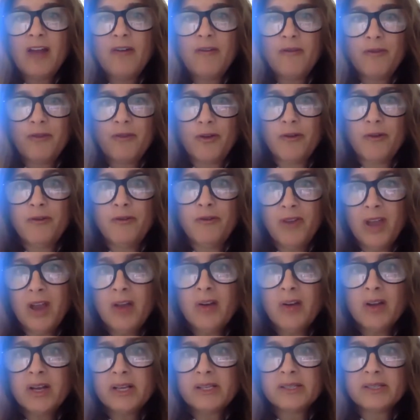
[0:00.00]
for
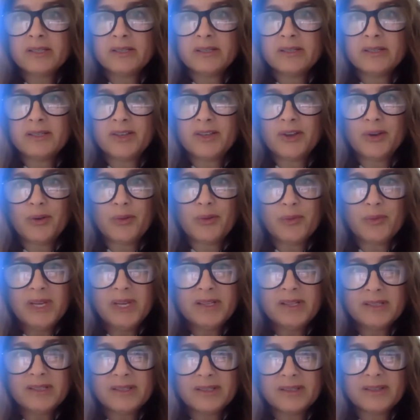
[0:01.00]
very sincere
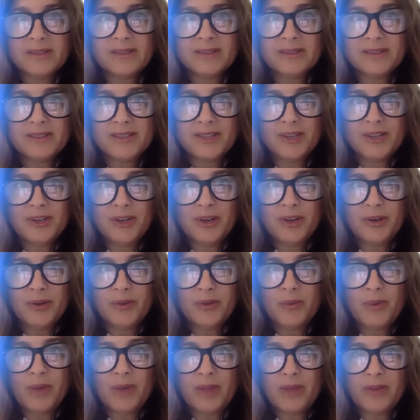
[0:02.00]
reasons,
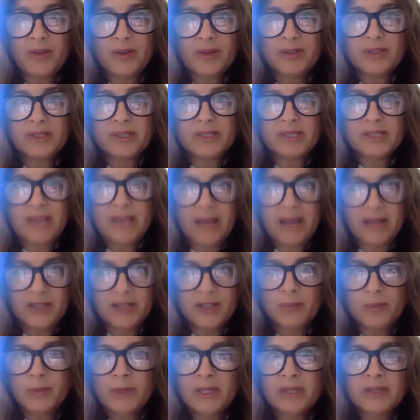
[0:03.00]
whether it's
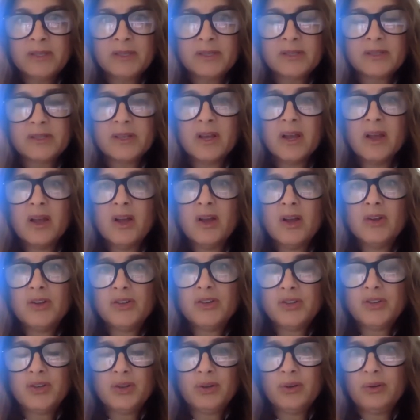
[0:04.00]
attachments
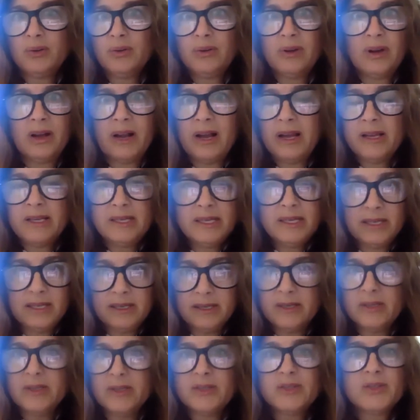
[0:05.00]
to
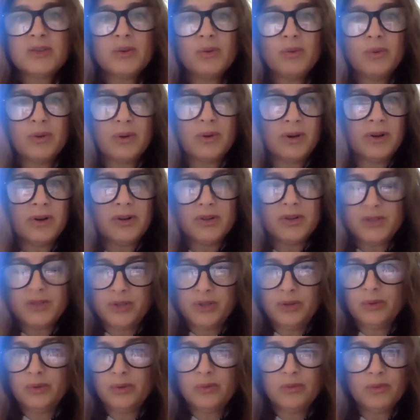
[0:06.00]
ideas, or
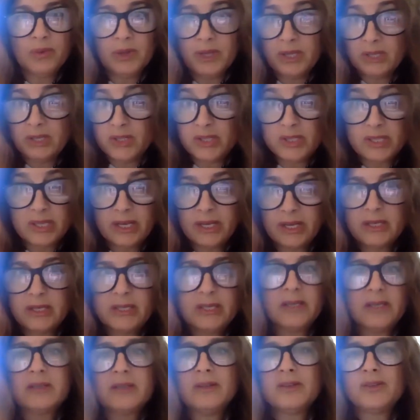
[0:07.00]
to religious
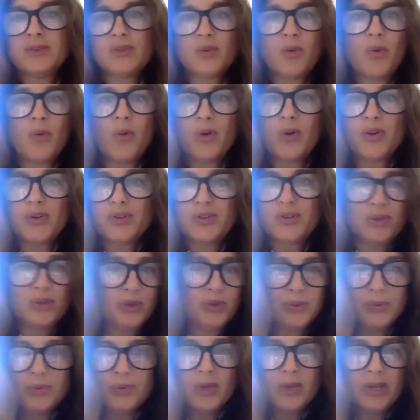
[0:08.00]
ideas, or
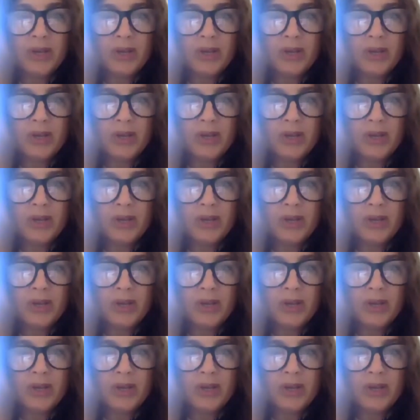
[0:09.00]
to